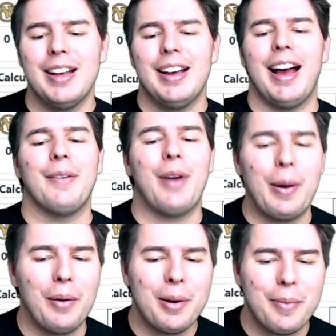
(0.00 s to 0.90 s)
I
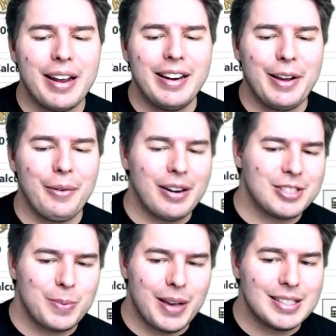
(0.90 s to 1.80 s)
wanted to bring in Nico Eris
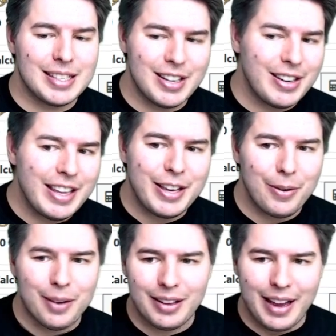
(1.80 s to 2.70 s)
just because it's a
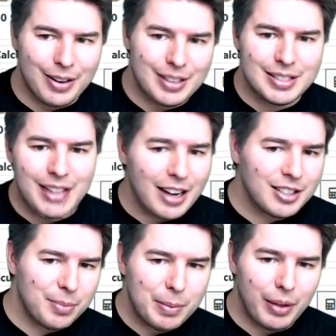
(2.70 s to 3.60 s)
Nico Eris deck to
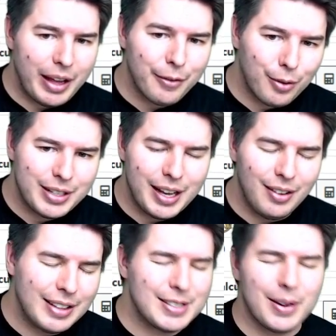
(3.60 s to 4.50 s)
be playing Fortell,
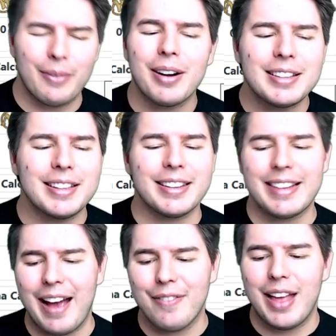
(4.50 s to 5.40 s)
and so I wanted to
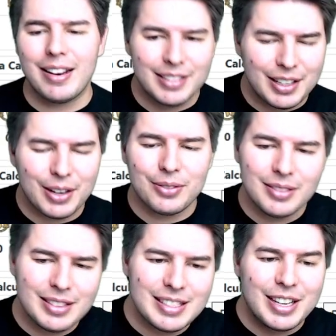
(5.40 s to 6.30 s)
have that,
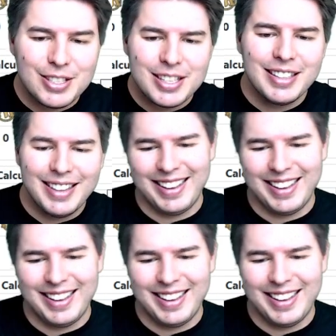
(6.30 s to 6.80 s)
synergy.